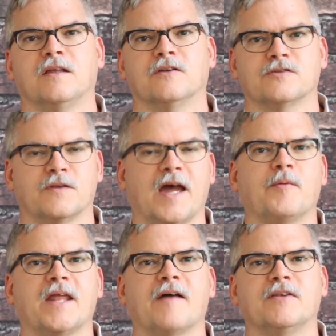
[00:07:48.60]
You know, so
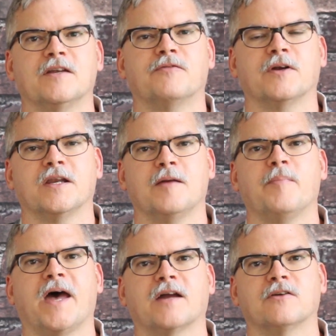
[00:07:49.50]
that would have a different
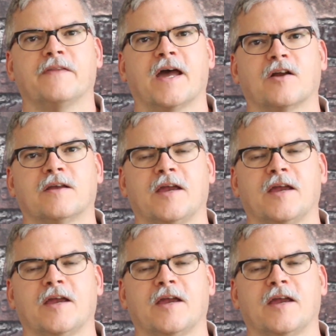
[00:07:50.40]
impact on that